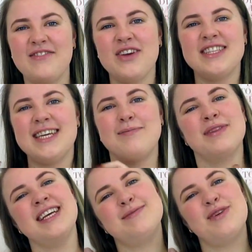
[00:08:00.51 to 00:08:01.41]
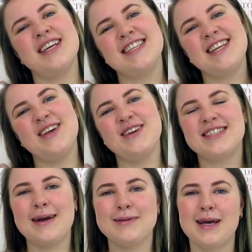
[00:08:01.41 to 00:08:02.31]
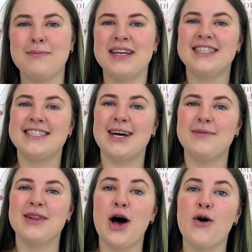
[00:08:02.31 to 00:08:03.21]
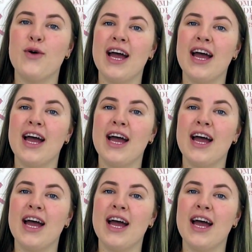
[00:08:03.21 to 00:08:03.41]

if you did, please press that huge thumbs up button down below